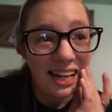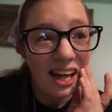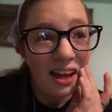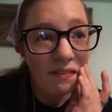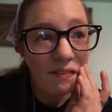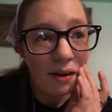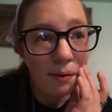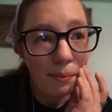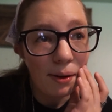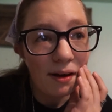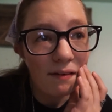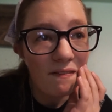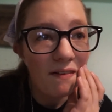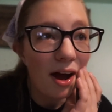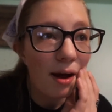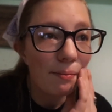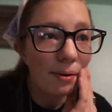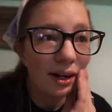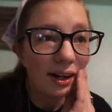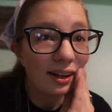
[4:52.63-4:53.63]
if I buy
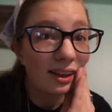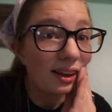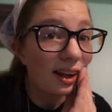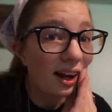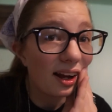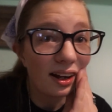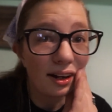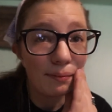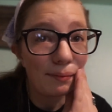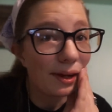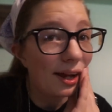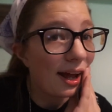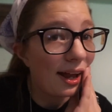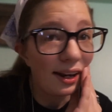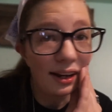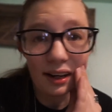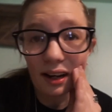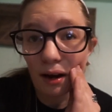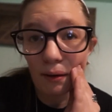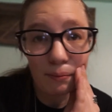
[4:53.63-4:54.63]
fabric, it's not going to be
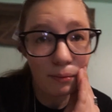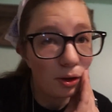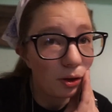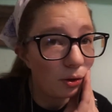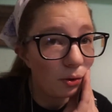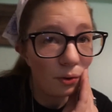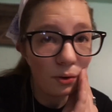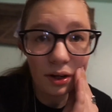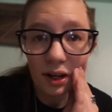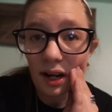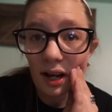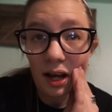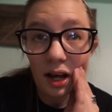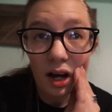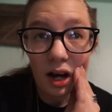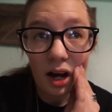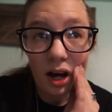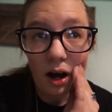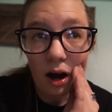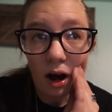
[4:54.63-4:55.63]
anytime soon.
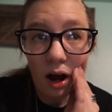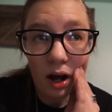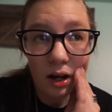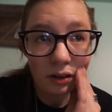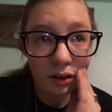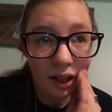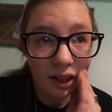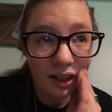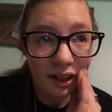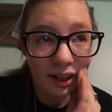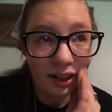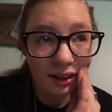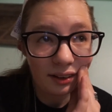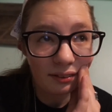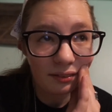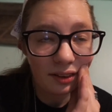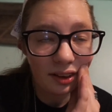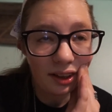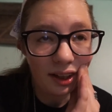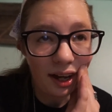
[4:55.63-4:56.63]
Unless
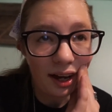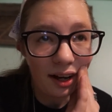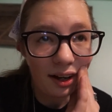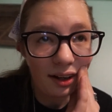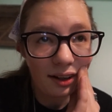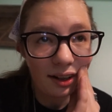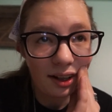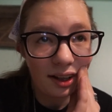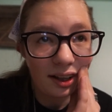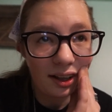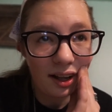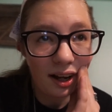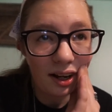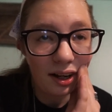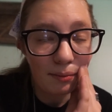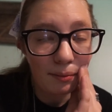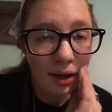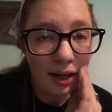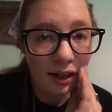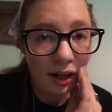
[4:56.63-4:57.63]
it's not
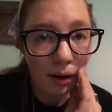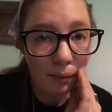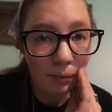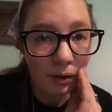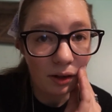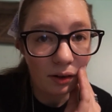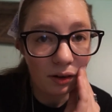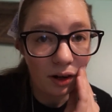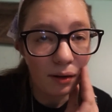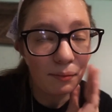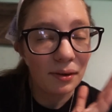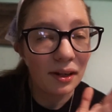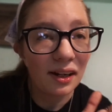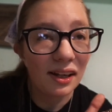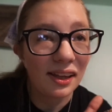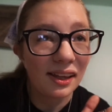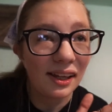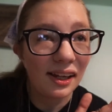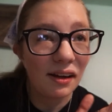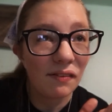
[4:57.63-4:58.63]
going to be anytime soon. I'm going
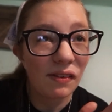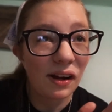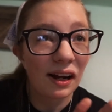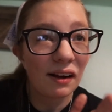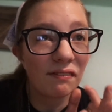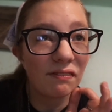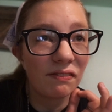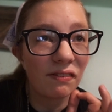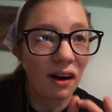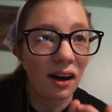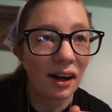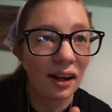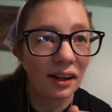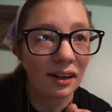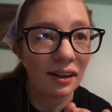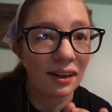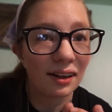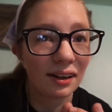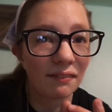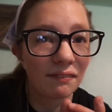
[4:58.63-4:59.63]
to see if I can
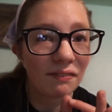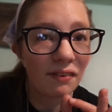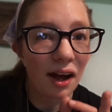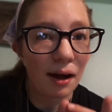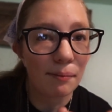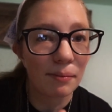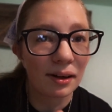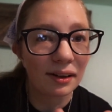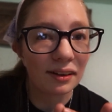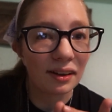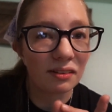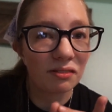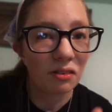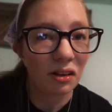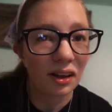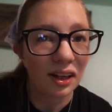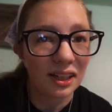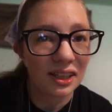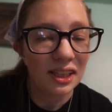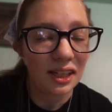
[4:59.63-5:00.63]
find fabric that's
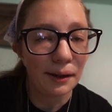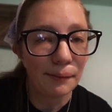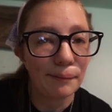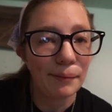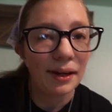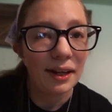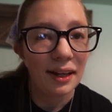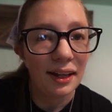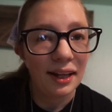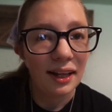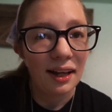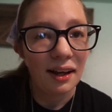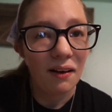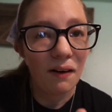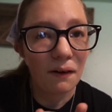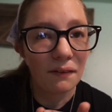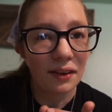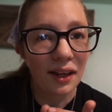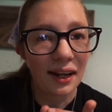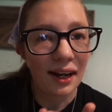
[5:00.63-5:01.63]
really cheap
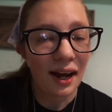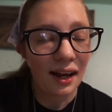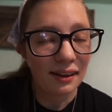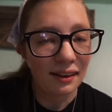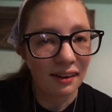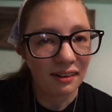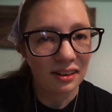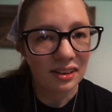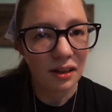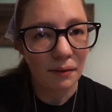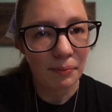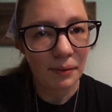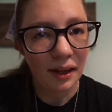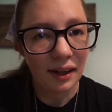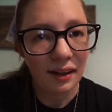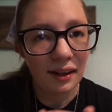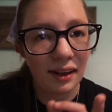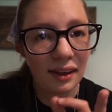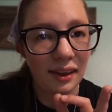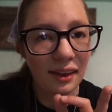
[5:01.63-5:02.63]
on like Etsy or
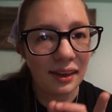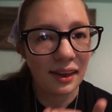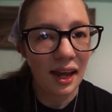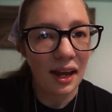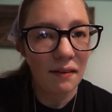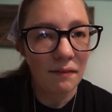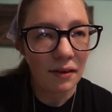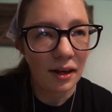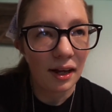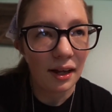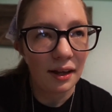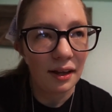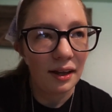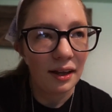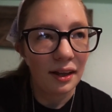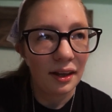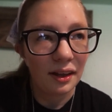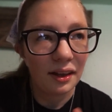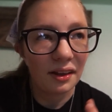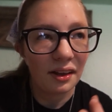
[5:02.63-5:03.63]
something, save it
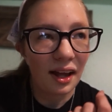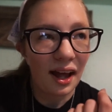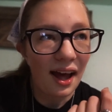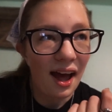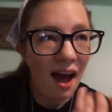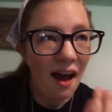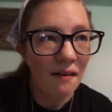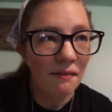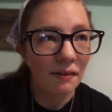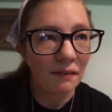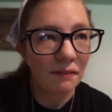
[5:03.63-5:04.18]
so that I have